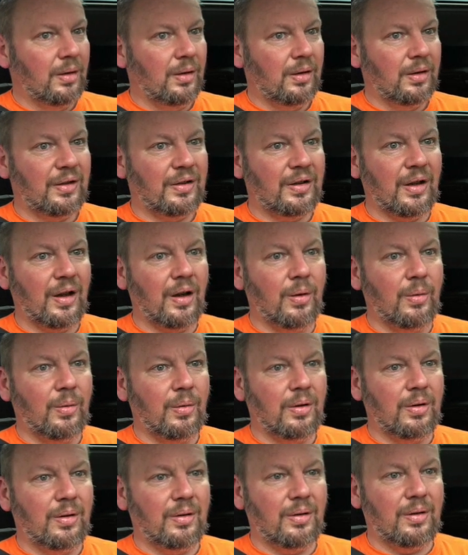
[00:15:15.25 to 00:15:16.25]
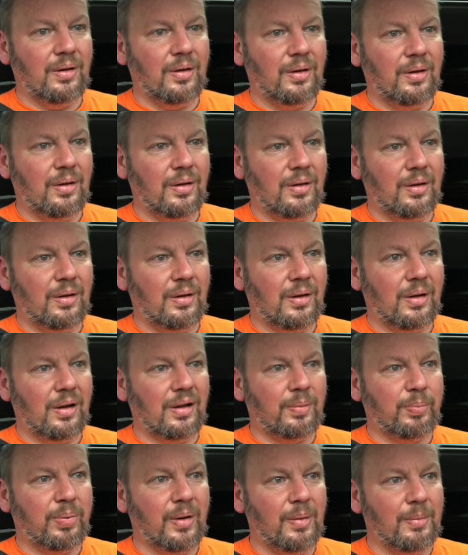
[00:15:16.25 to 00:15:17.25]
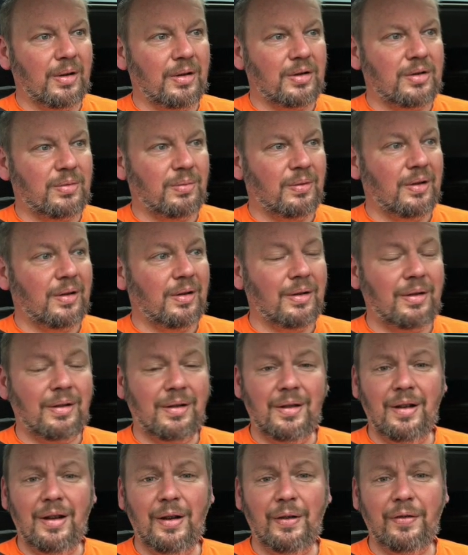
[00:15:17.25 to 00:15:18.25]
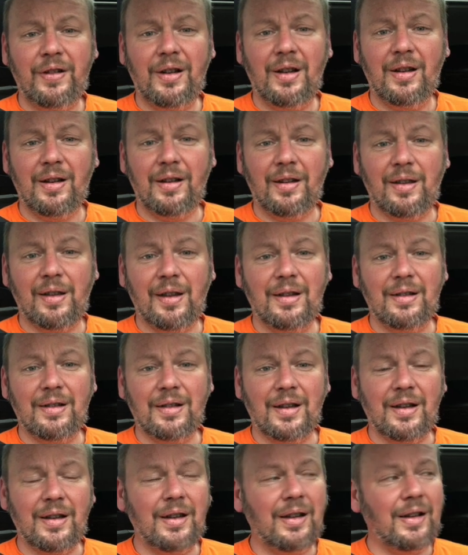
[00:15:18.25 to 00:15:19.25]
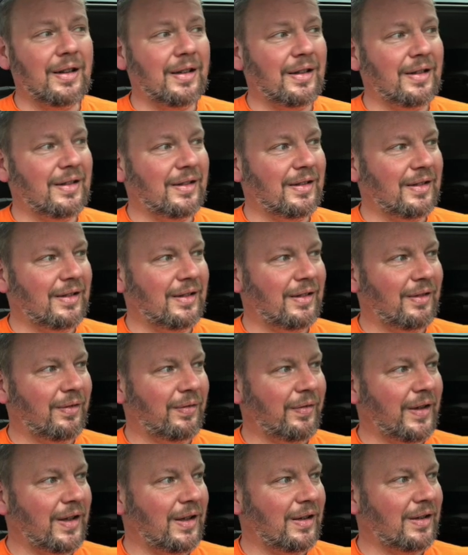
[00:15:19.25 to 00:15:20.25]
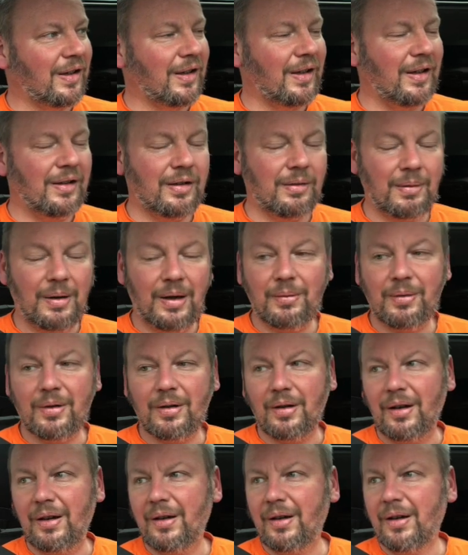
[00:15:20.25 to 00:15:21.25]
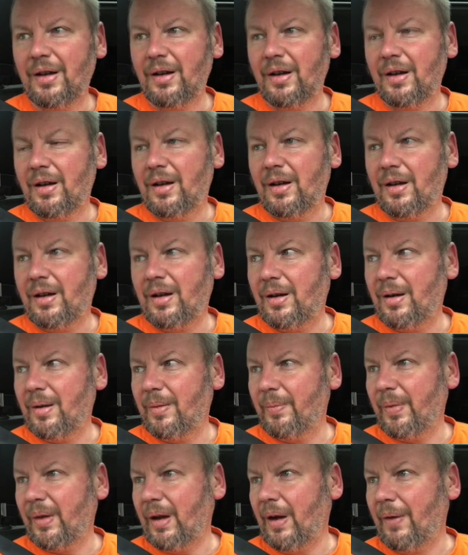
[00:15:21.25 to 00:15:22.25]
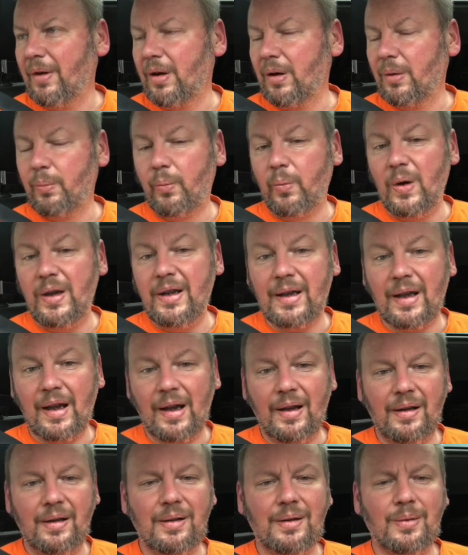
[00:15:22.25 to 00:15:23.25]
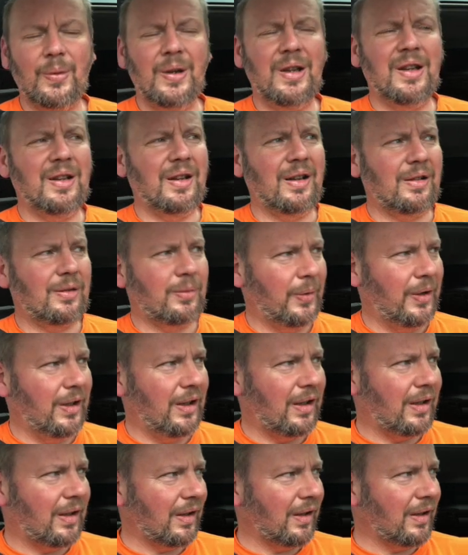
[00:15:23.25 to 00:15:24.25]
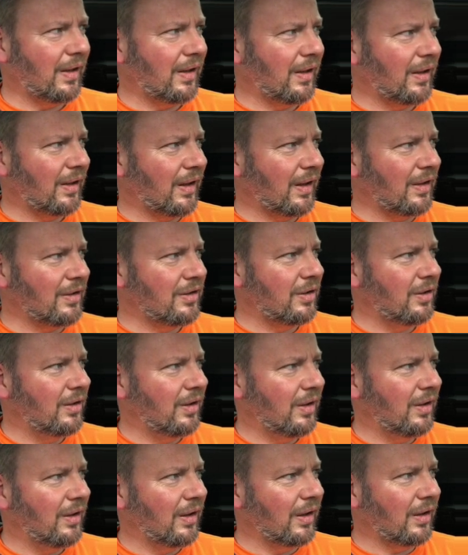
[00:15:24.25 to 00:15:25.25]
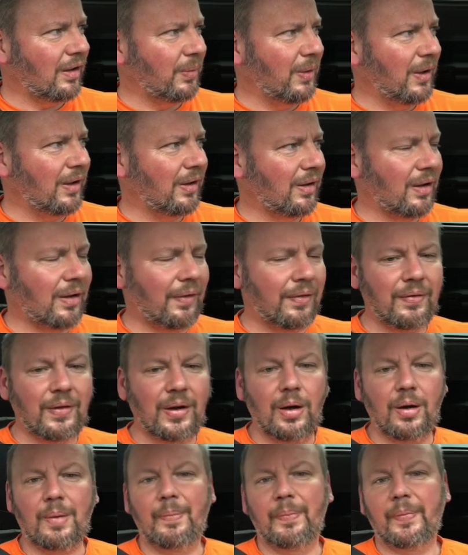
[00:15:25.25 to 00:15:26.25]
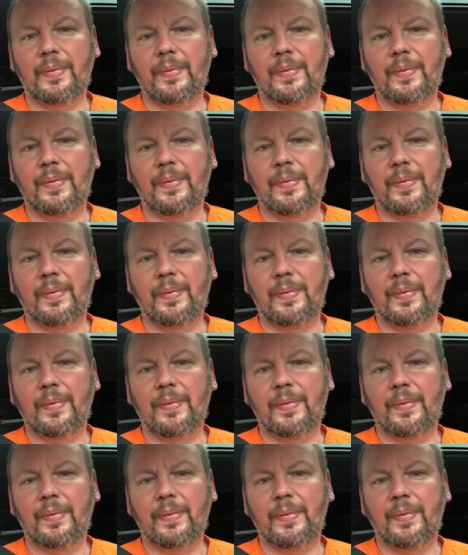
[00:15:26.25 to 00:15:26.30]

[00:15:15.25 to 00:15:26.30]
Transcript: So that's pretty much that's a nifty little thing, though, isn't it? If it tears around on it. Have a good weekend, next week, and I'll catch you in next week's coffee vlog.